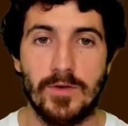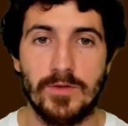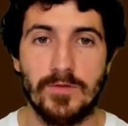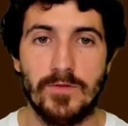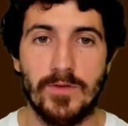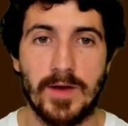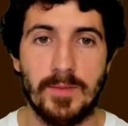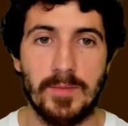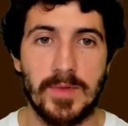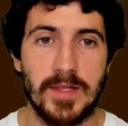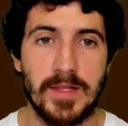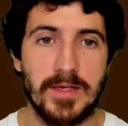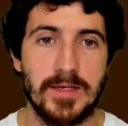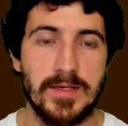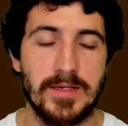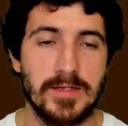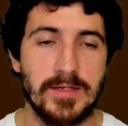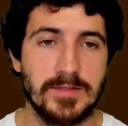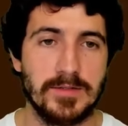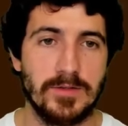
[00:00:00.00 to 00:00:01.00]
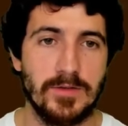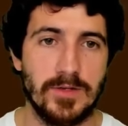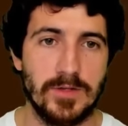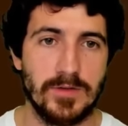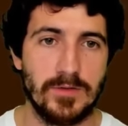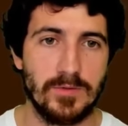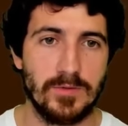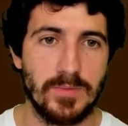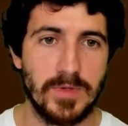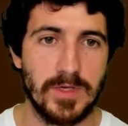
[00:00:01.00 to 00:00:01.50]
the font family is
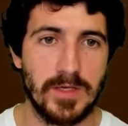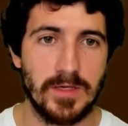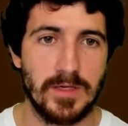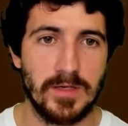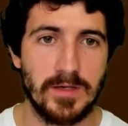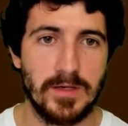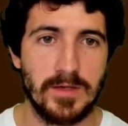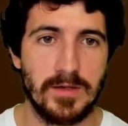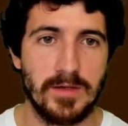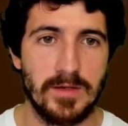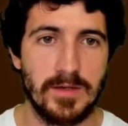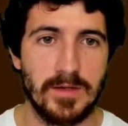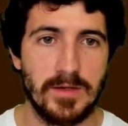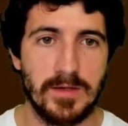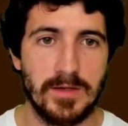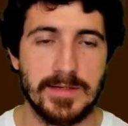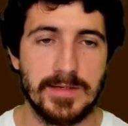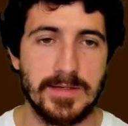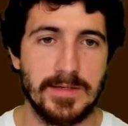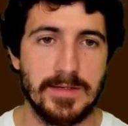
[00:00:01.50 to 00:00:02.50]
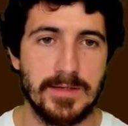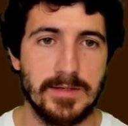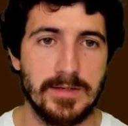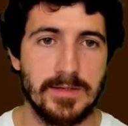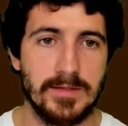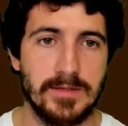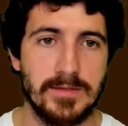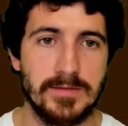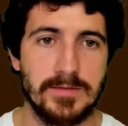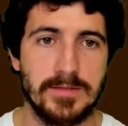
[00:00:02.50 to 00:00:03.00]
going to be
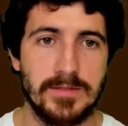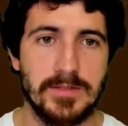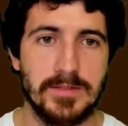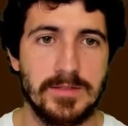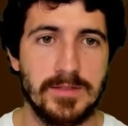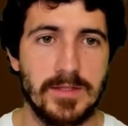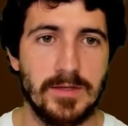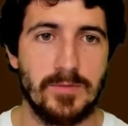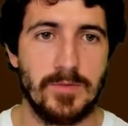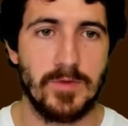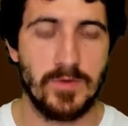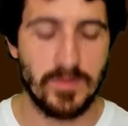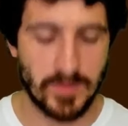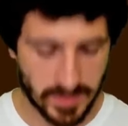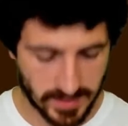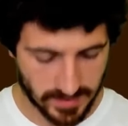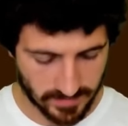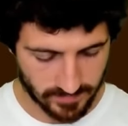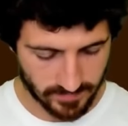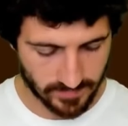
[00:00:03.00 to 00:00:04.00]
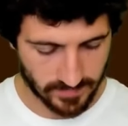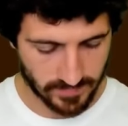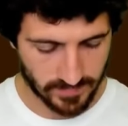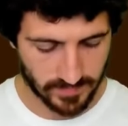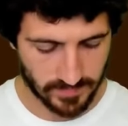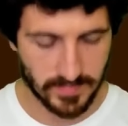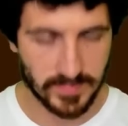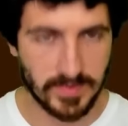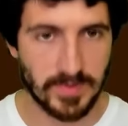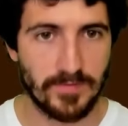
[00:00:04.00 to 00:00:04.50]
uh, System UI,
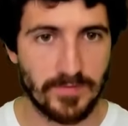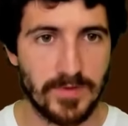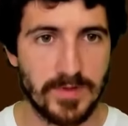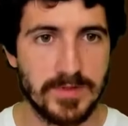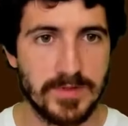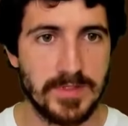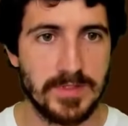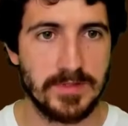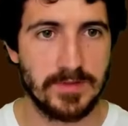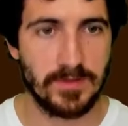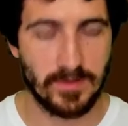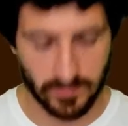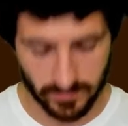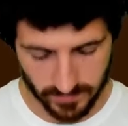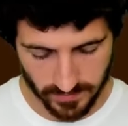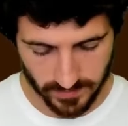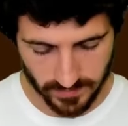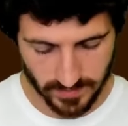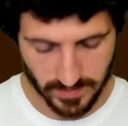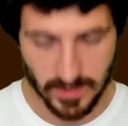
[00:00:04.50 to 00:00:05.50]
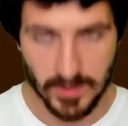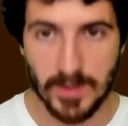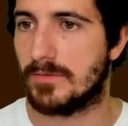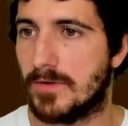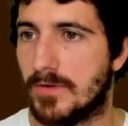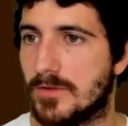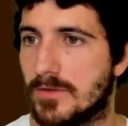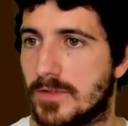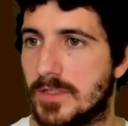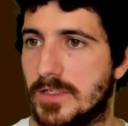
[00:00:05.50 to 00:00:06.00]
San Francisco.
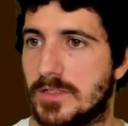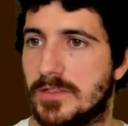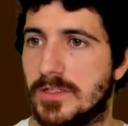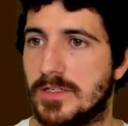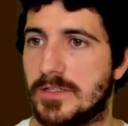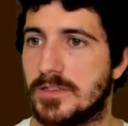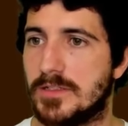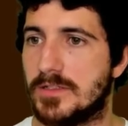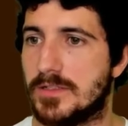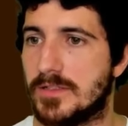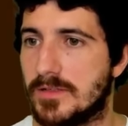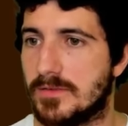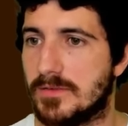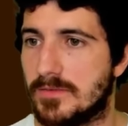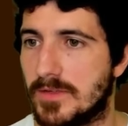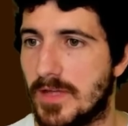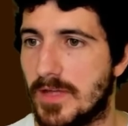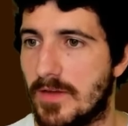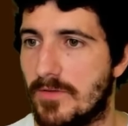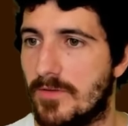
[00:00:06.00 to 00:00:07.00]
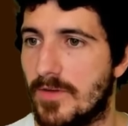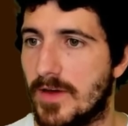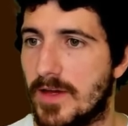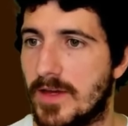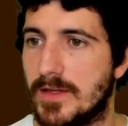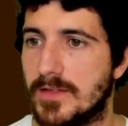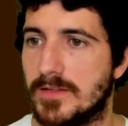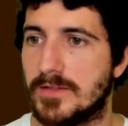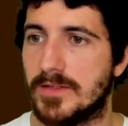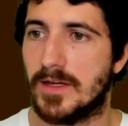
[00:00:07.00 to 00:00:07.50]
So this changes the
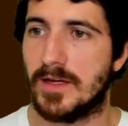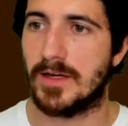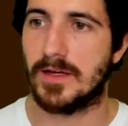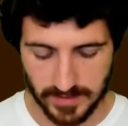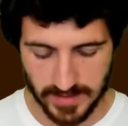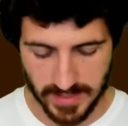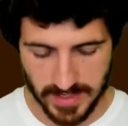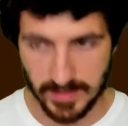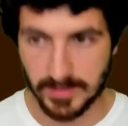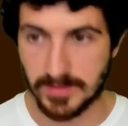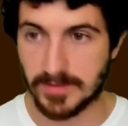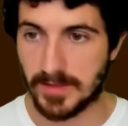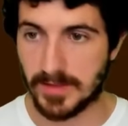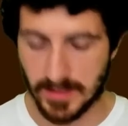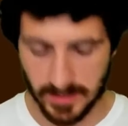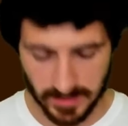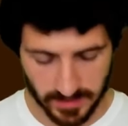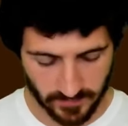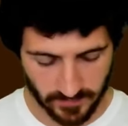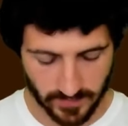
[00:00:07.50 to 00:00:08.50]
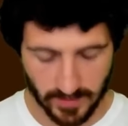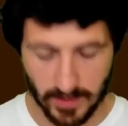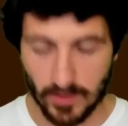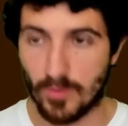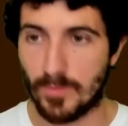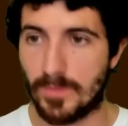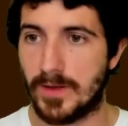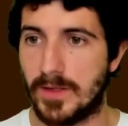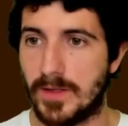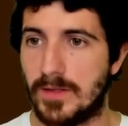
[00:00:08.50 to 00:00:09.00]
typeface, the text, and if I
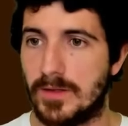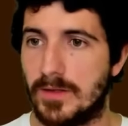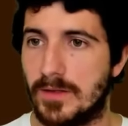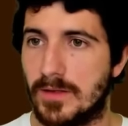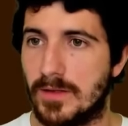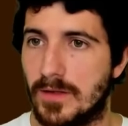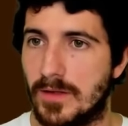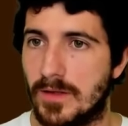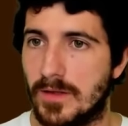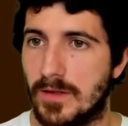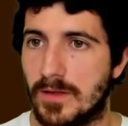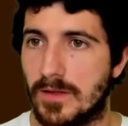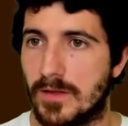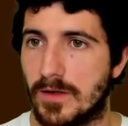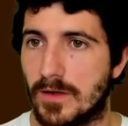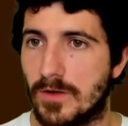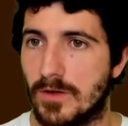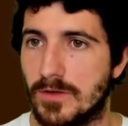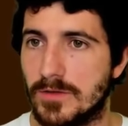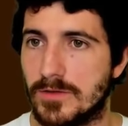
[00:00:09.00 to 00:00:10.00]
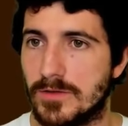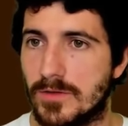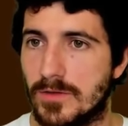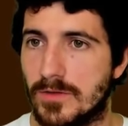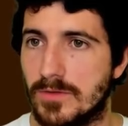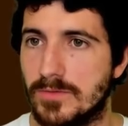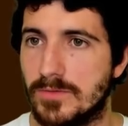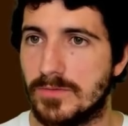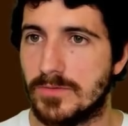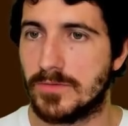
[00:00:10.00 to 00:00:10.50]
open the
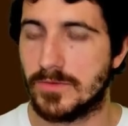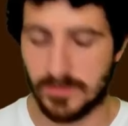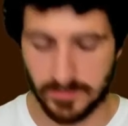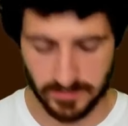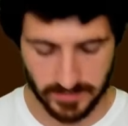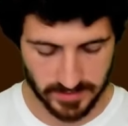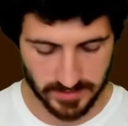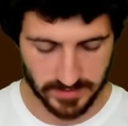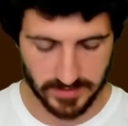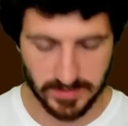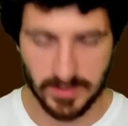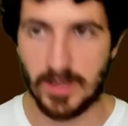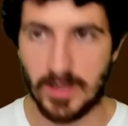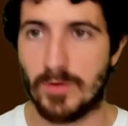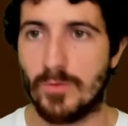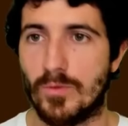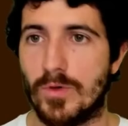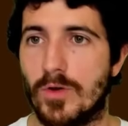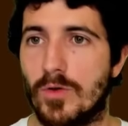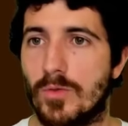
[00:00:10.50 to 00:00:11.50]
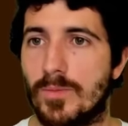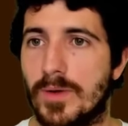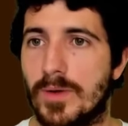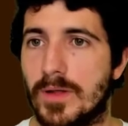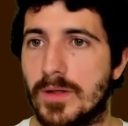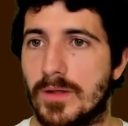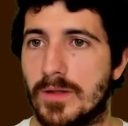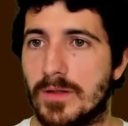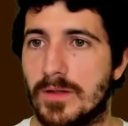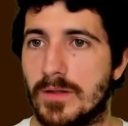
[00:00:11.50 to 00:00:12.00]
console, so let's say we
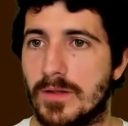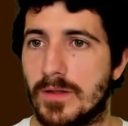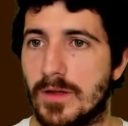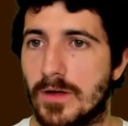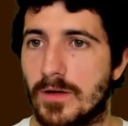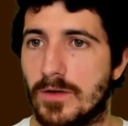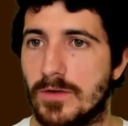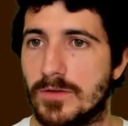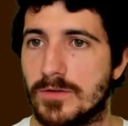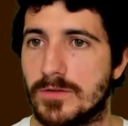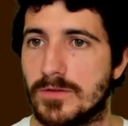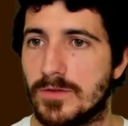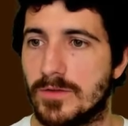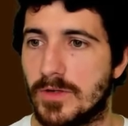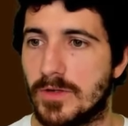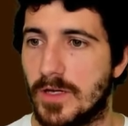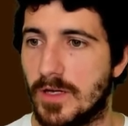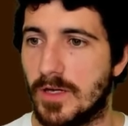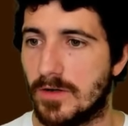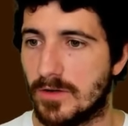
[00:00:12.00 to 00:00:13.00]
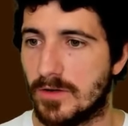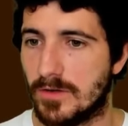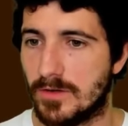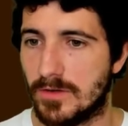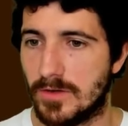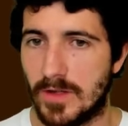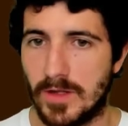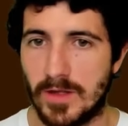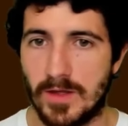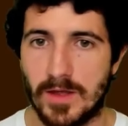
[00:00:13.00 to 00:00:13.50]
open the console
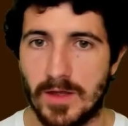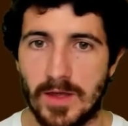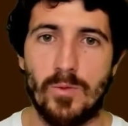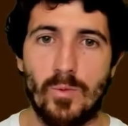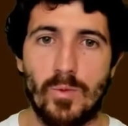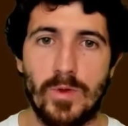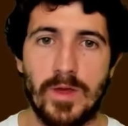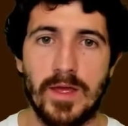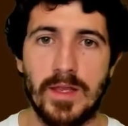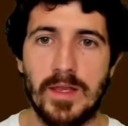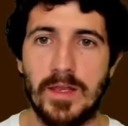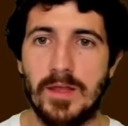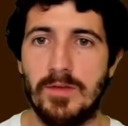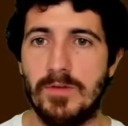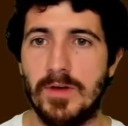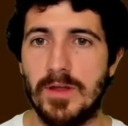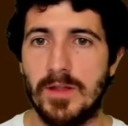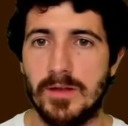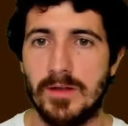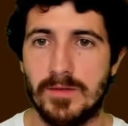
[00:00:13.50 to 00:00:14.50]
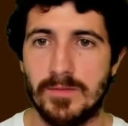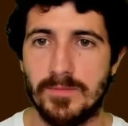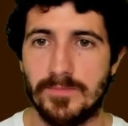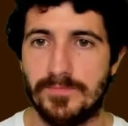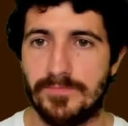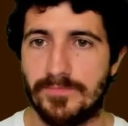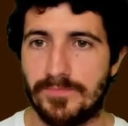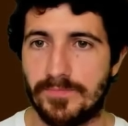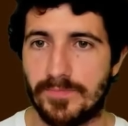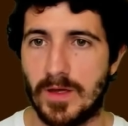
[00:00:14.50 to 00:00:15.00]
here, we can
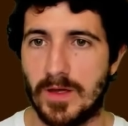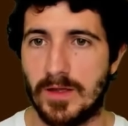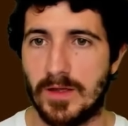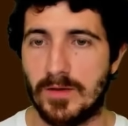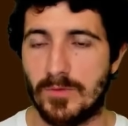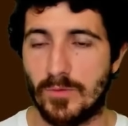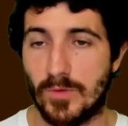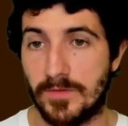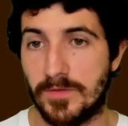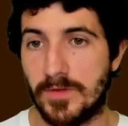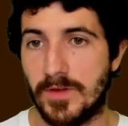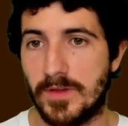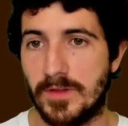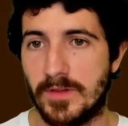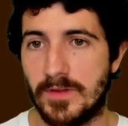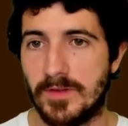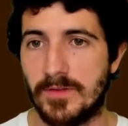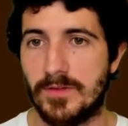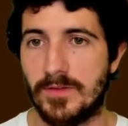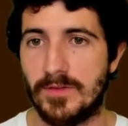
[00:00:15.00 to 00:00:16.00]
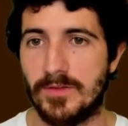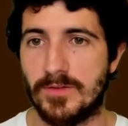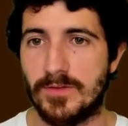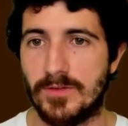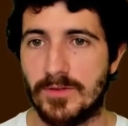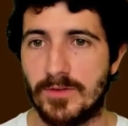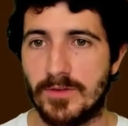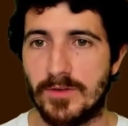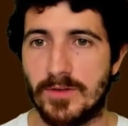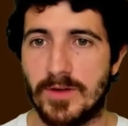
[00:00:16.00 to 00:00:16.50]
even, and we've seen this
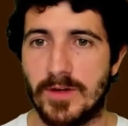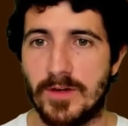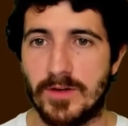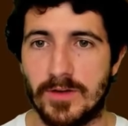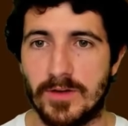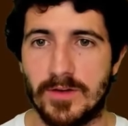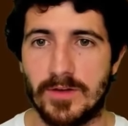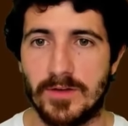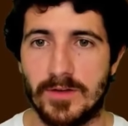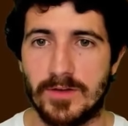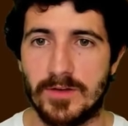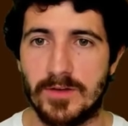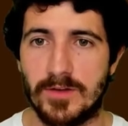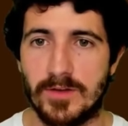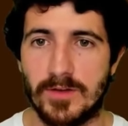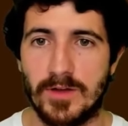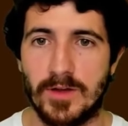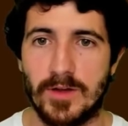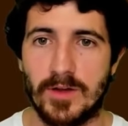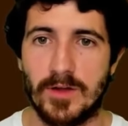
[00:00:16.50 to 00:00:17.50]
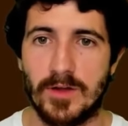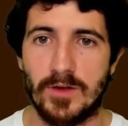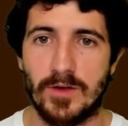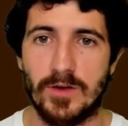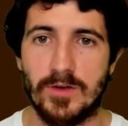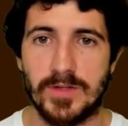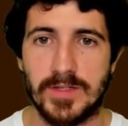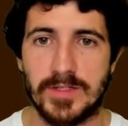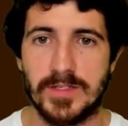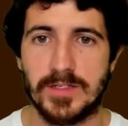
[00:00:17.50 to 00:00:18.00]
also on
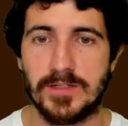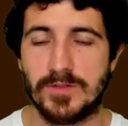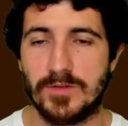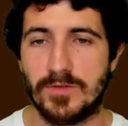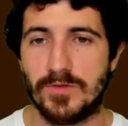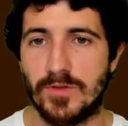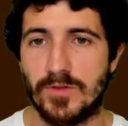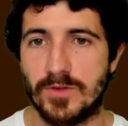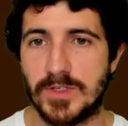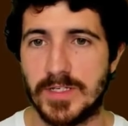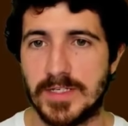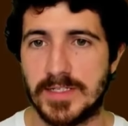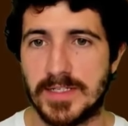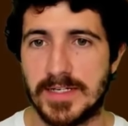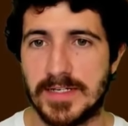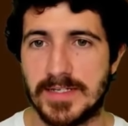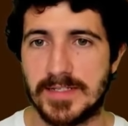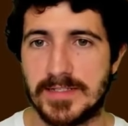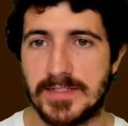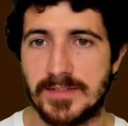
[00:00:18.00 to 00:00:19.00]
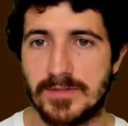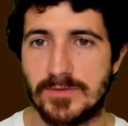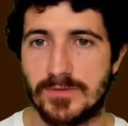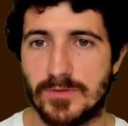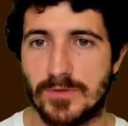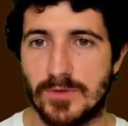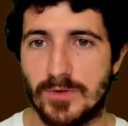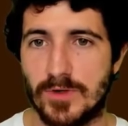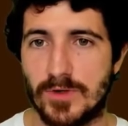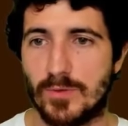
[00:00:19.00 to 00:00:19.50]
on the TensorFlow JS
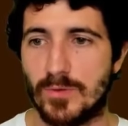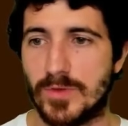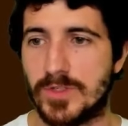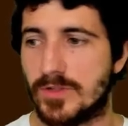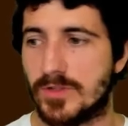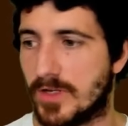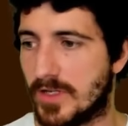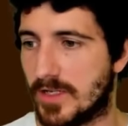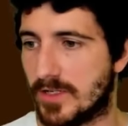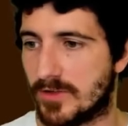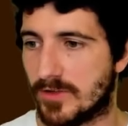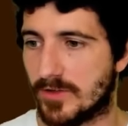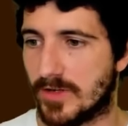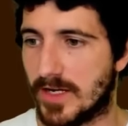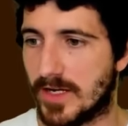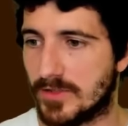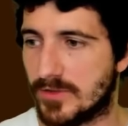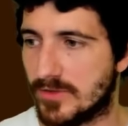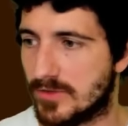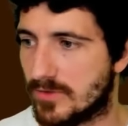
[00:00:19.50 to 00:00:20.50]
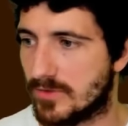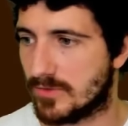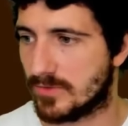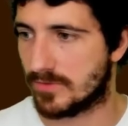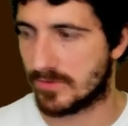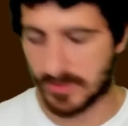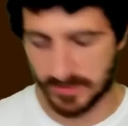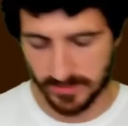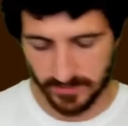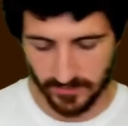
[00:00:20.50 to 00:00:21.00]
tutorial, we saw an introduction
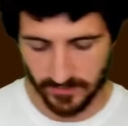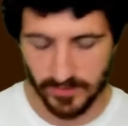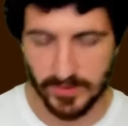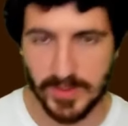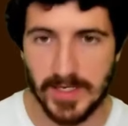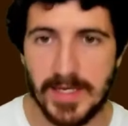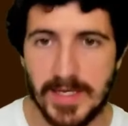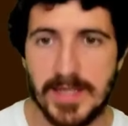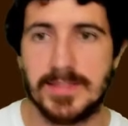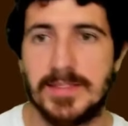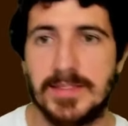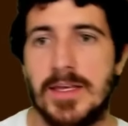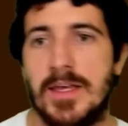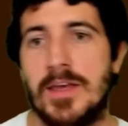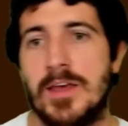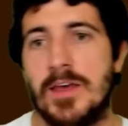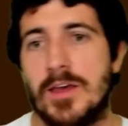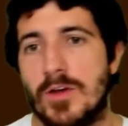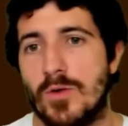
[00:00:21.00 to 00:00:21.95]
to TensorFlow JS.